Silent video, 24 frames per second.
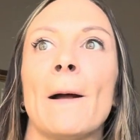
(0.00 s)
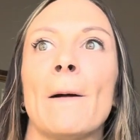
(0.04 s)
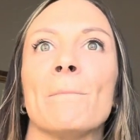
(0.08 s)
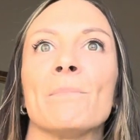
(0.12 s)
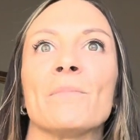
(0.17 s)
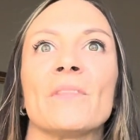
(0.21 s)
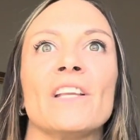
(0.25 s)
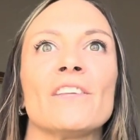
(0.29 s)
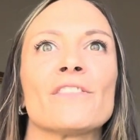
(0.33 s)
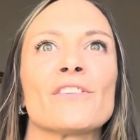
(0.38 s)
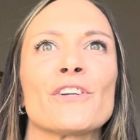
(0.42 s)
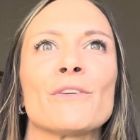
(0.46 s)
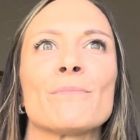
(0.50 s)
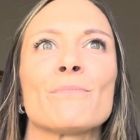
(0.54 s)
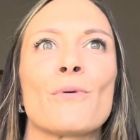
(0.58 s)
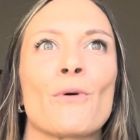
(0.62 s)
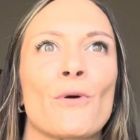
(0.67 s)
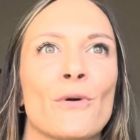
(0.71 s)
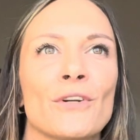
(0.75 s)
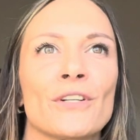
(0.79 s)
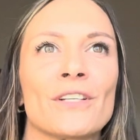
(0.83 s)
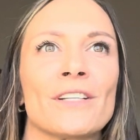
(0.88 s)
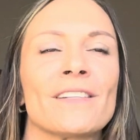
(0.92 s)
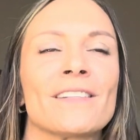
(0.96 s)
These are
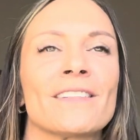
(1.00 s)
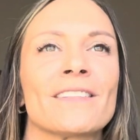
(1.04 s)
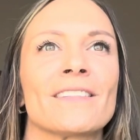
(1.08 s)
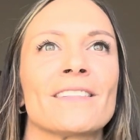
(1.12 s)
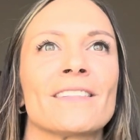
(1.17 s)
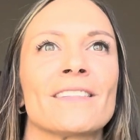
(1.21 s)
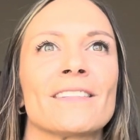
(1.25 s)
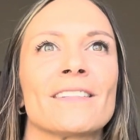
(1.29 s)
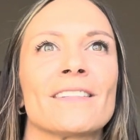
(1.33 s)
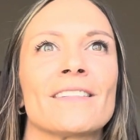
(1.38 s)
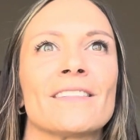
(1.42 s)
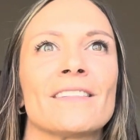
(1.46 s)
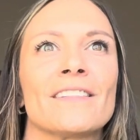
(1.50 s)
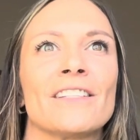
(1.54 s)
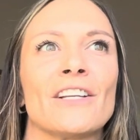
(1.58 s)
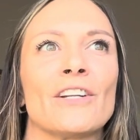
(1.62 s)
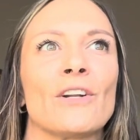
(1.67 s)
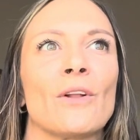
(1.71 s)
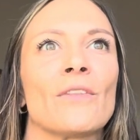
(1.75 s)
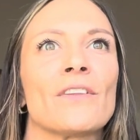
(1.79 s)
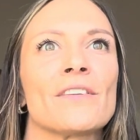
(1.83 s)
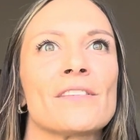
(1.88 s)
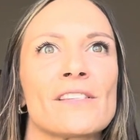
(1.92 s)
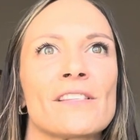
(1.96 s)
important,
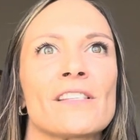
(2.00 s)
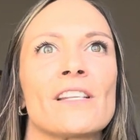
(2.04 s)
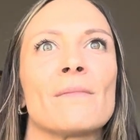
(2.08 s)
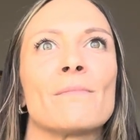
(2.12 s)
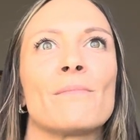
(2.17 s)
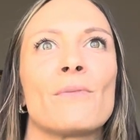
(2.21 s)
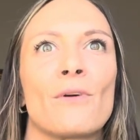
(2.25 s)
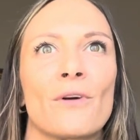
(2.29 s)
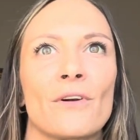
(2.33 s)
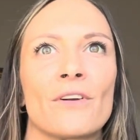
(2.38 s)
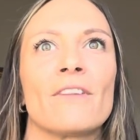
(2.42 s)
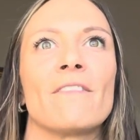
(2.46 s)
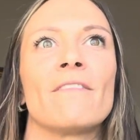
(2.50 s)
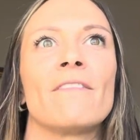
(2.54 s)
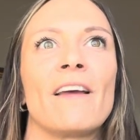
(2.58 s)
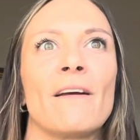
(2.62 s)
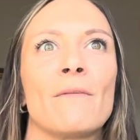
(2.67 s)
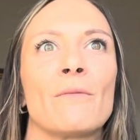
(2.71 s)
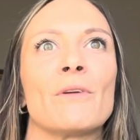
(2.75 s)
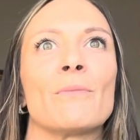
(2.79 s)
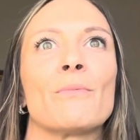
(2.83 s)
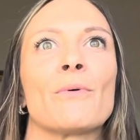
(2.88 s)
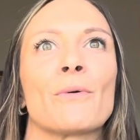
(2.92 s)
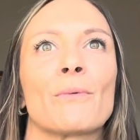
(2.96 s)
this is an important
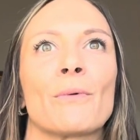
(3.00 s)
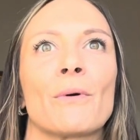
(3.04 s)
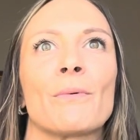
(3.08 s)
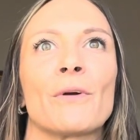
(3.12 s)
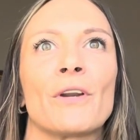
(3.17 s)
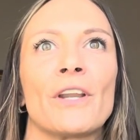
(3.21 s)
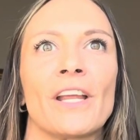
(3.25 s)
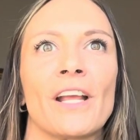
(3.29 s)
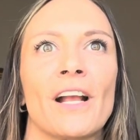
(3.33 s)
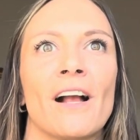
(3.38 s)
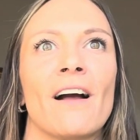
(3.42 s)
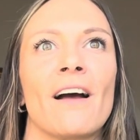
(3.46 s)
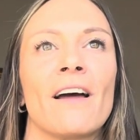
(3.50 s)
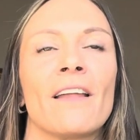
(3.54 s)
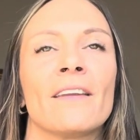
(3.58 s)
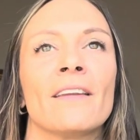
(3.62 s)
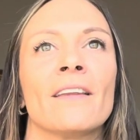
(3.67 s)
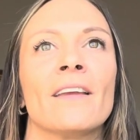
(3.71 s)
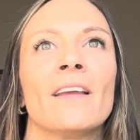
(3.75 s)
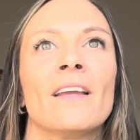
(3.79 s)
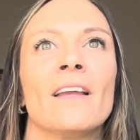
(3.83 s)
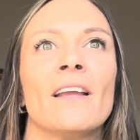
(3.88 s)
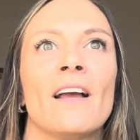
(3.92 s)
event we're putting on